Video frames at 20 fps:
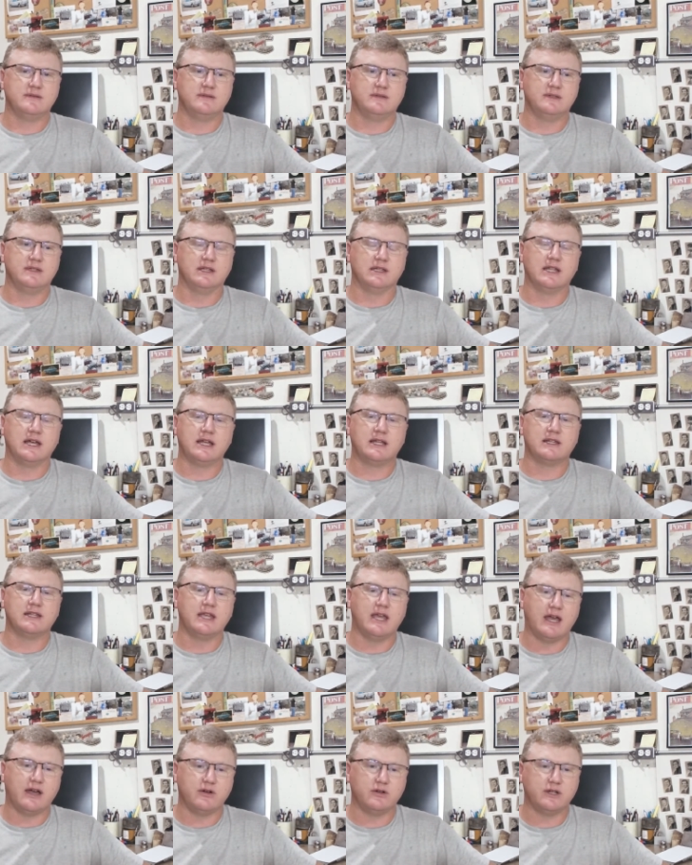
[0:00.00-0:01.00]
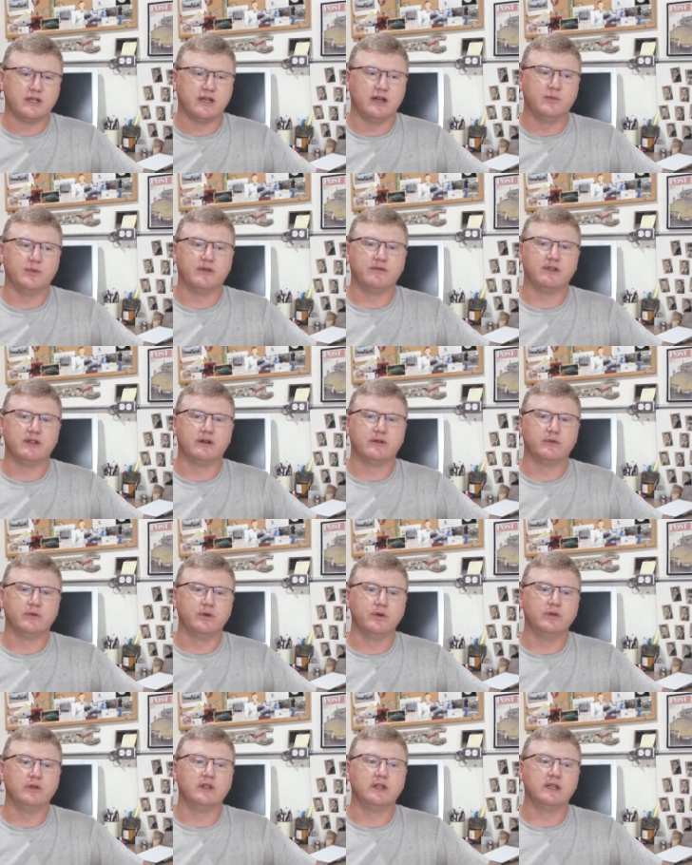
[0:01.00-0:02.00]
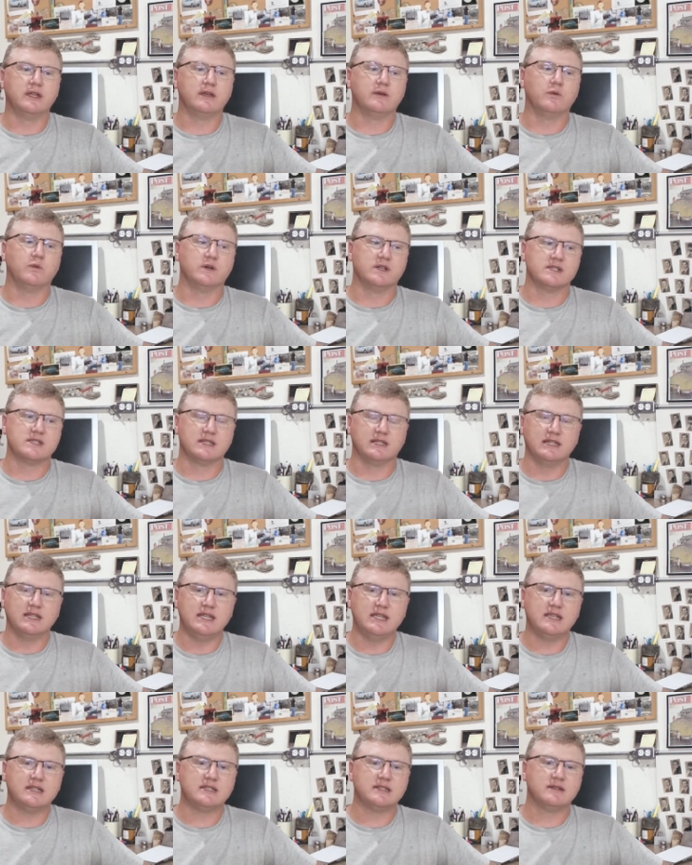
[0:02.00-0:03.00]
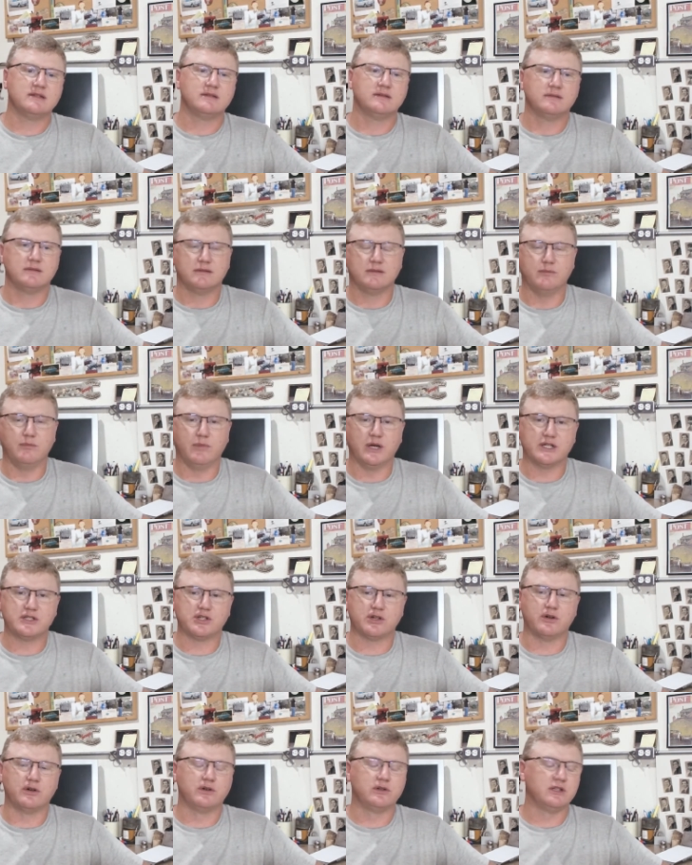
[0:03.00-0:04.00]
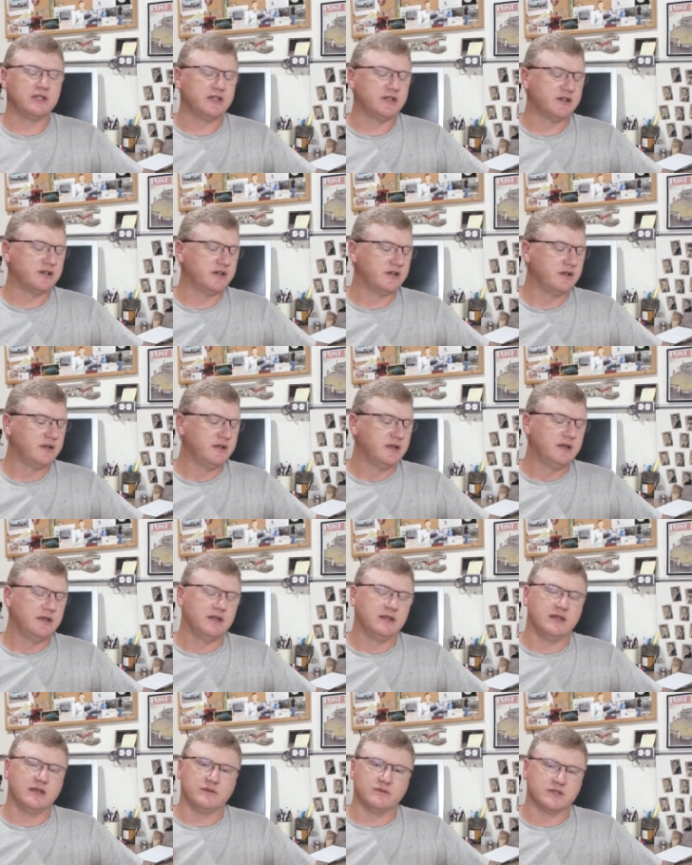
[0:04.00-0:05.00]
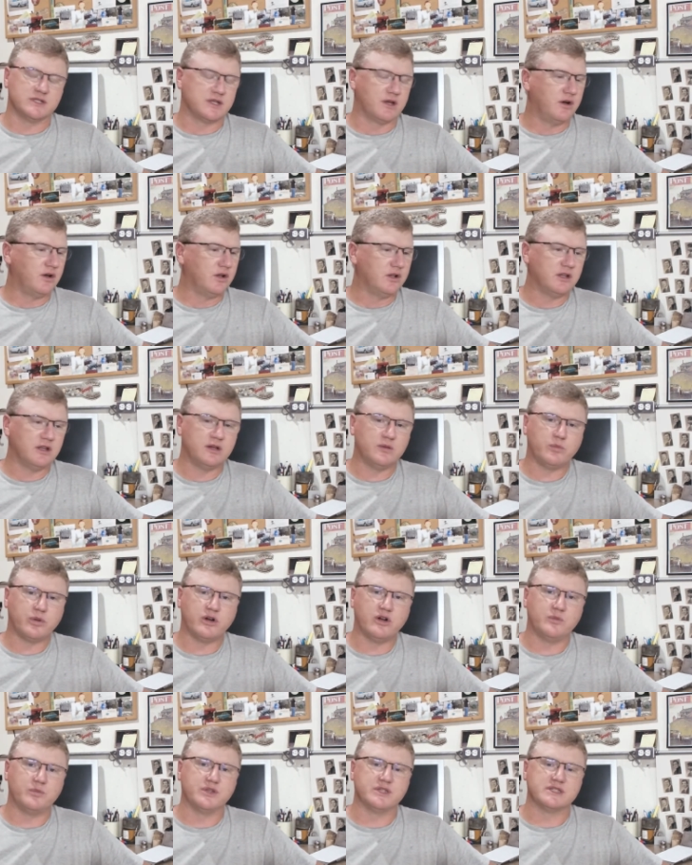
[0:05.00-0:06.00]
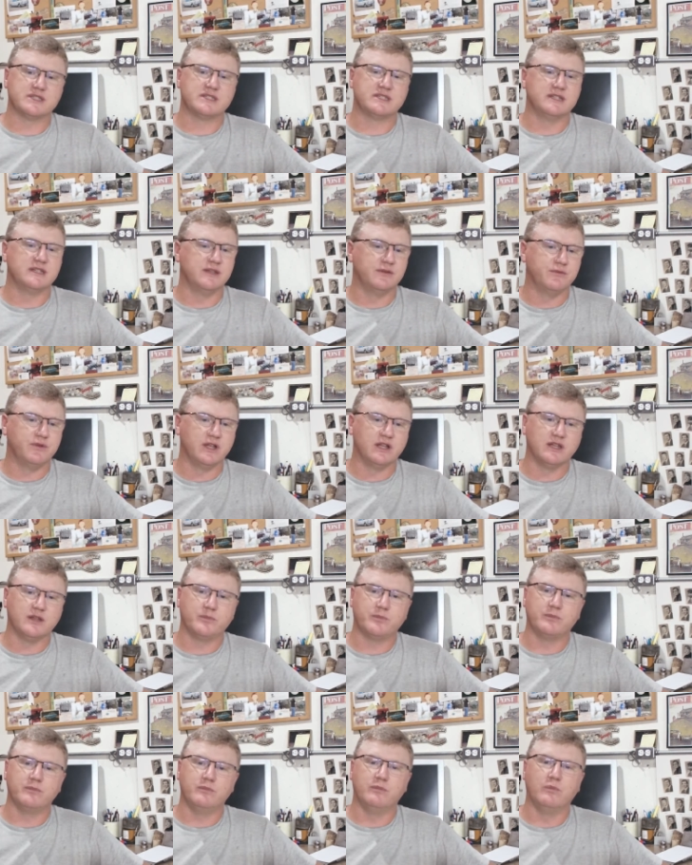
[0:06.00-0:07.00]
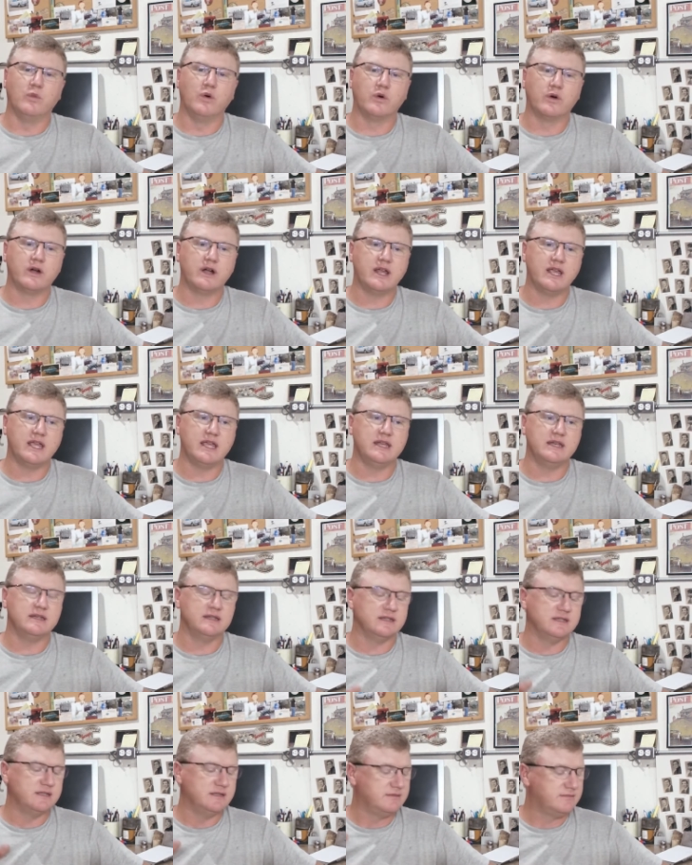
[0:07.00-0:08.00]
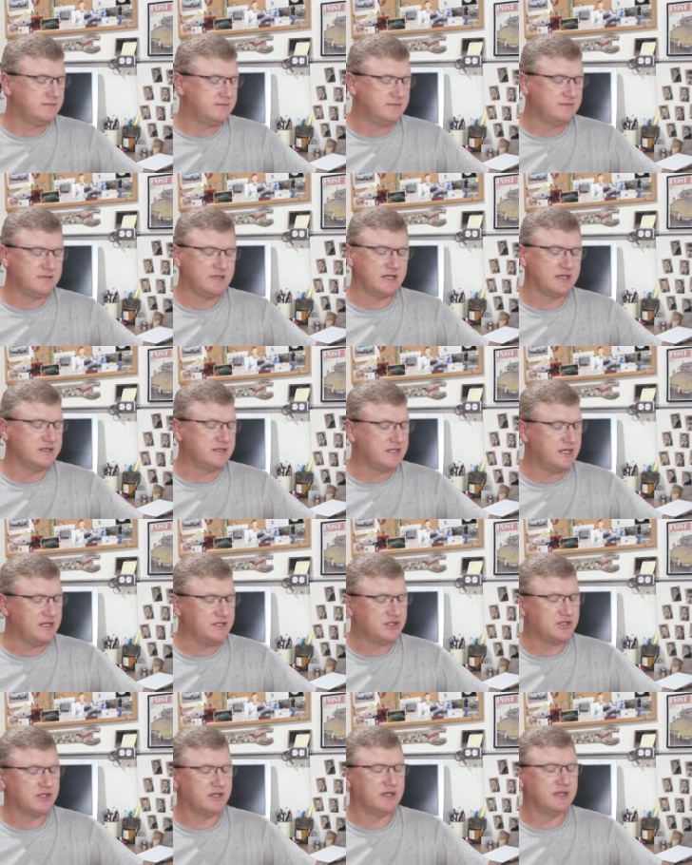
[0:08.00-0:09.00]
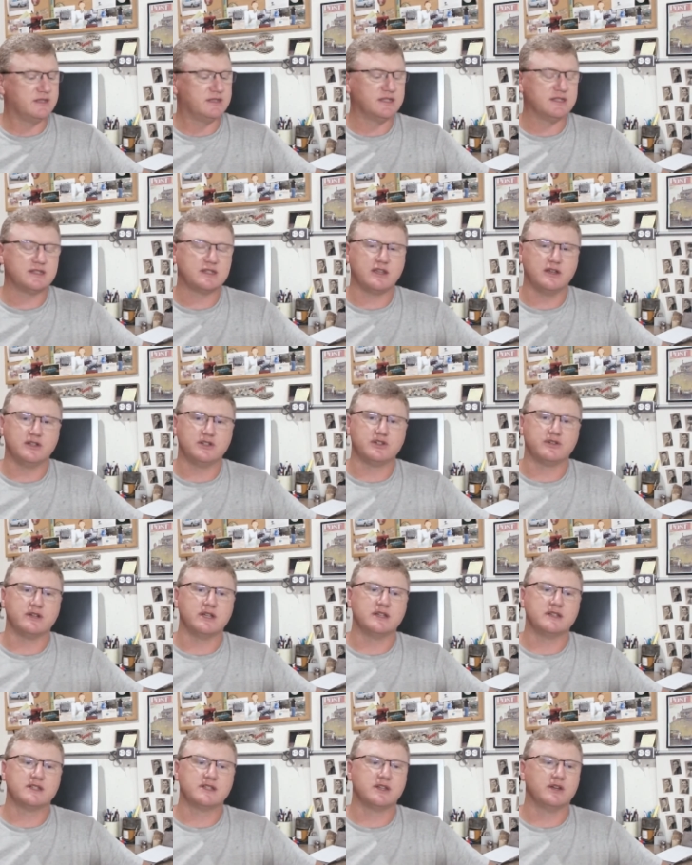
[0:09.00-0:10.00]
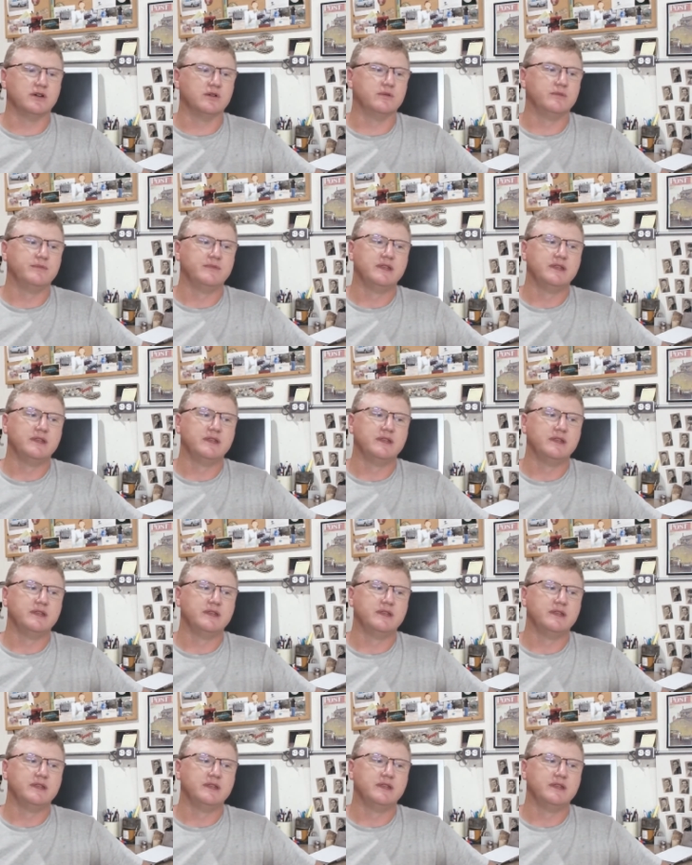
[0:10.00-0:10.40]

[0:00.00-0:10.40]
the likely outcome of their ruling was leaked much earlier. That was all on purpose to develop more hate and contention in this country. So,